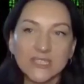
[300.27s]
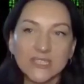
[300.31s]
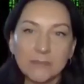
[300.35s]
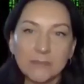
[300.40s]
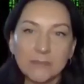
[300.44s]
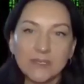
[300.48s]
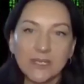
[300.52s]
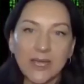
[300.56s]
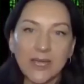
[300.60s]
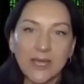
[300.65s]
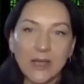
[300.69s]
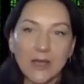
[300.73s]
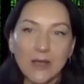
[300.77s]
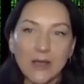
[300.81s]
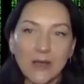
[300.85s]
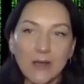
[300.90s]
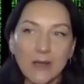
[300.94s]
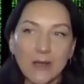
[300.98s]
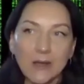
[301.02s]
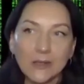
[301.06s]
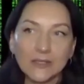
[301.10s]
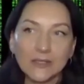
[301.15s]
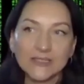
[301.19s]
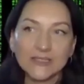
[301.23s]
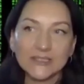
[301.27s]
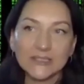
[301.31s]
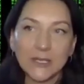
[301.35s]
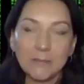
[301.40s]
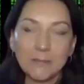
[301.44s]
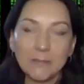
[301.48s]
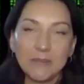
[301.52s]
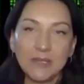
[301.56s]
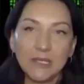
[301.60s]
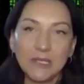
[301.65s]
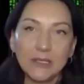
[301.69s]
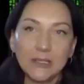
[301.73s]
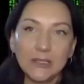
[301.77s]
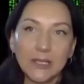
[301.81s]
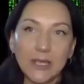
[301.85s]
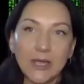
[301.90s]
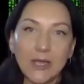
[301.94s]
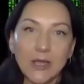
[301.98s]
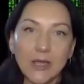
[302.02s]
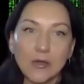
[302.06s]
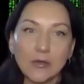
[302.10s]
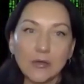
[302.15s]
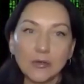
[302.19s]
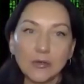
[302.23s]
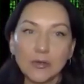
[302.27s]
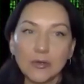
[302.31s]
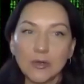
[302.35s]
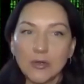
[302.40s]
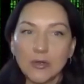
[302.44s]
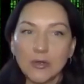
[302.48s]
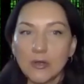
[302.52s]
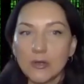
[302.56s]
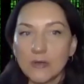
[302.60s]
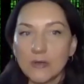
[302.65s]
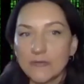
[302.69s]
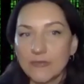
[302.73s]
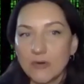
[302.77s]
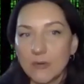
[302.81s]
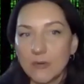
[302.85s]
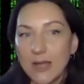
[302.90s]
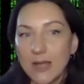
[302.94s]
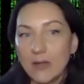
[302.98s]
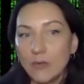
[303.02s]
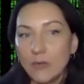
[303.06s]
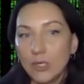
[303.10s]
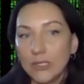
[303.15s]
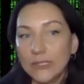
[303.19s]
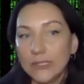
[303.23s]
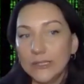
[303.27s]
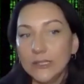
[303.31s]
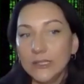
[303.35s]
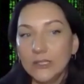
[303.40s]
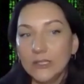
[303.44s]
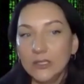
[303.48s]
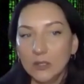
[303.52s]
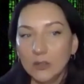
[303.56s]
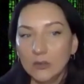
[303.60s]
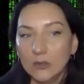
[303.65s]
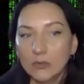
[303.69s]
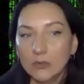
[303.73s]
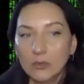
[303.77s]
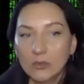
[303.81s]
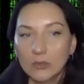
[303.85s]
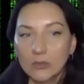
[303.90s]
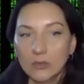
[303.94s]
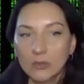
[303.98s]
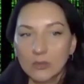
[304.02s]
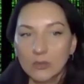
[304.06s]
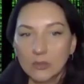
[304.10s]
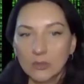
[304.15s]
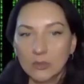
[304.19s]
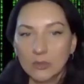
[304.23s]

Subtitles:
stepping out from our ego.